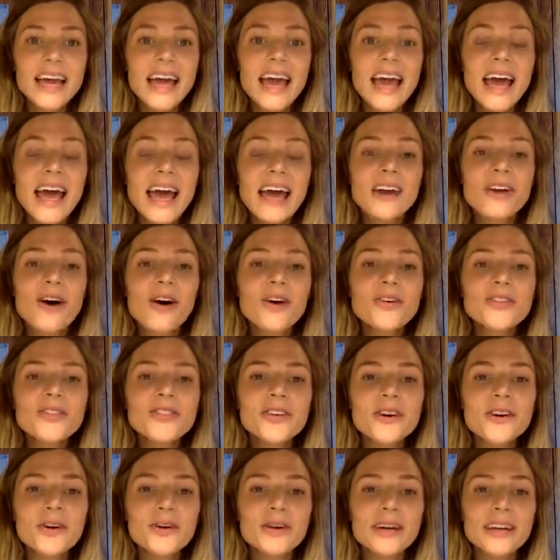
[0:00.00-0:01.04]
And
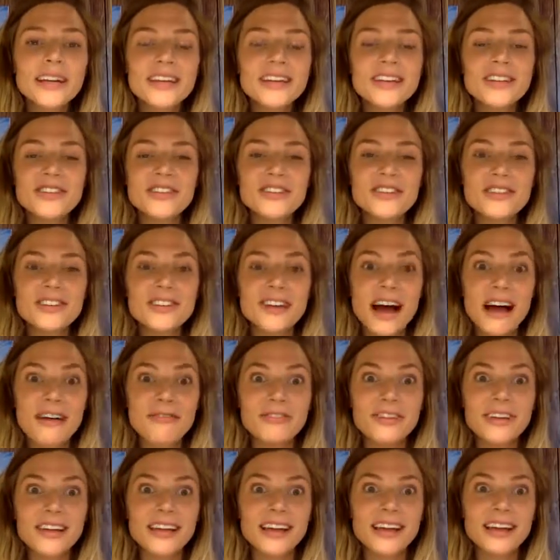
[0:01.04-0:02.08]
also, in addition to not
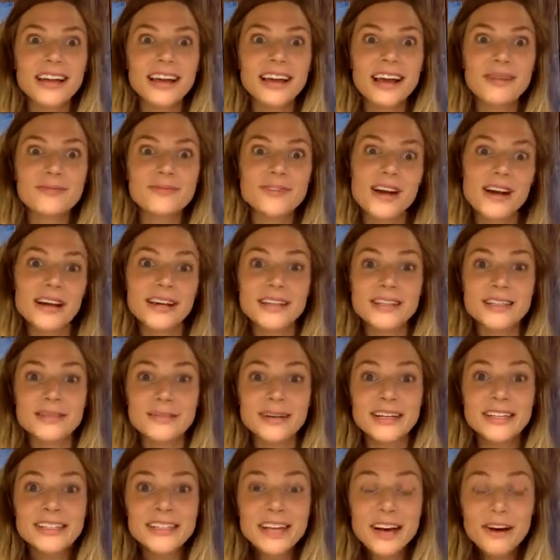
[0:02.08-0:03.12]
feeling like I'm talking to
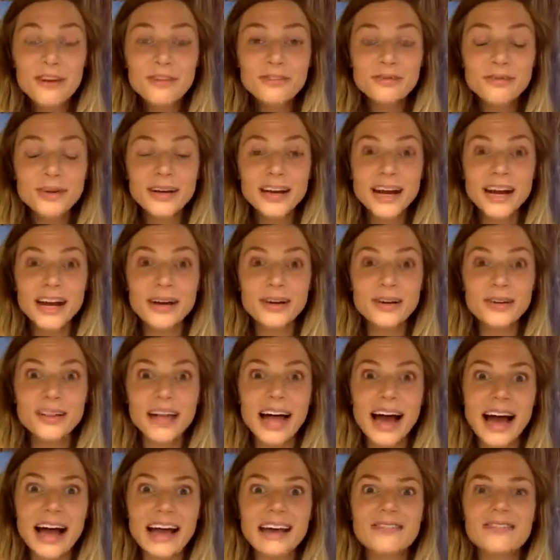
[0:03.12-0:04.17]
myself when I go
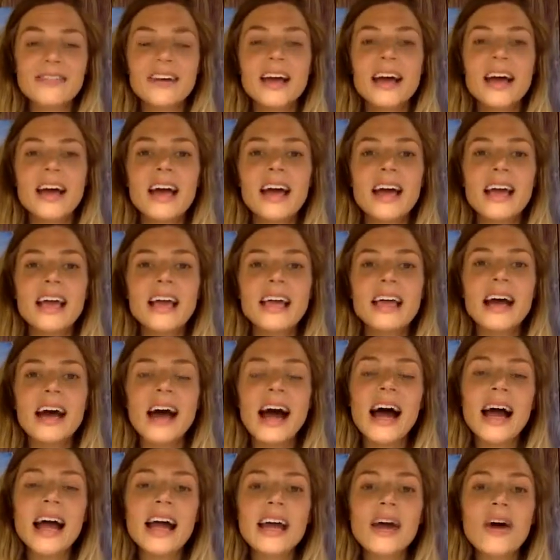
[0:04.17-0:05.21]
live,
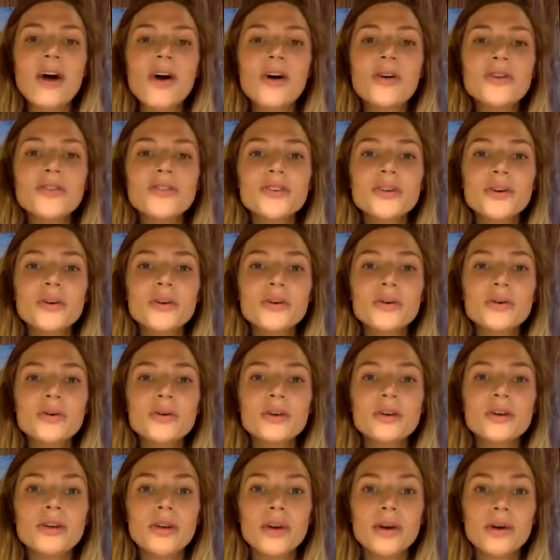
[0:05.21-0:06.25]
I also
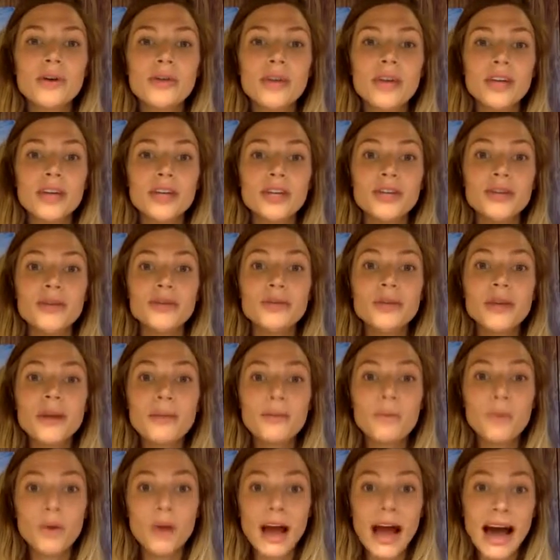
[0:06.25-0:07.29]
know that you get
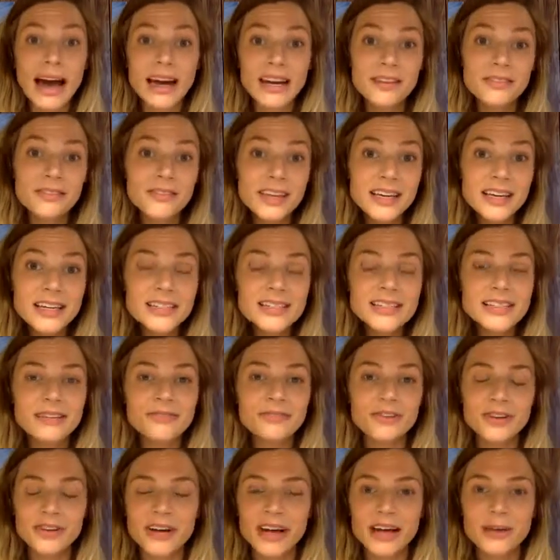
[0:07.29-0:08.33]
more out of this if
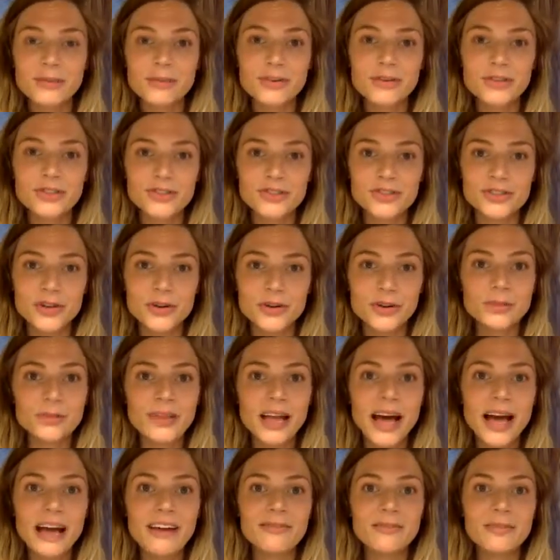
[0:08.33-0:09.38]
you're able to show up
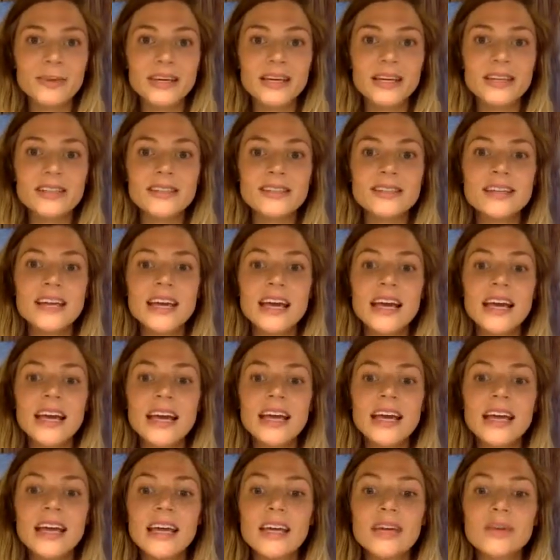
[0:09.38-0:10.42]
live, because
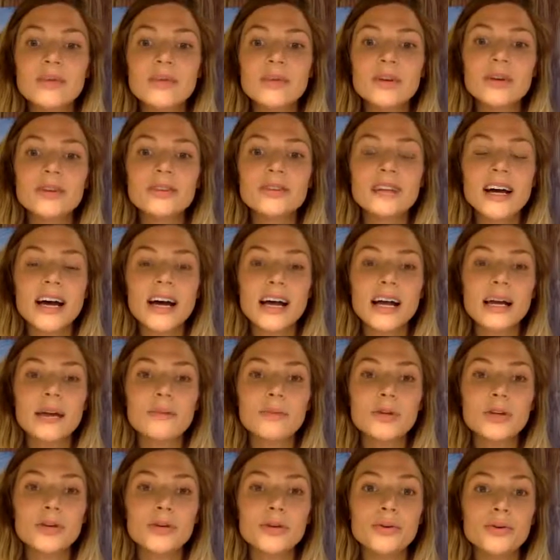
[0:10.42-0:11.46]
in real
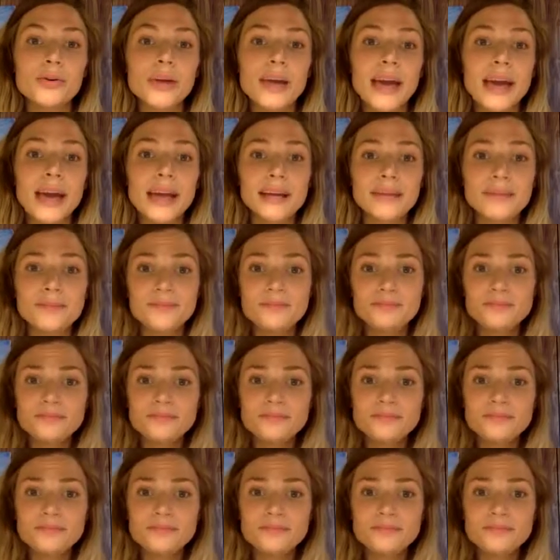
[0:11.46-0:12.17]
time, you can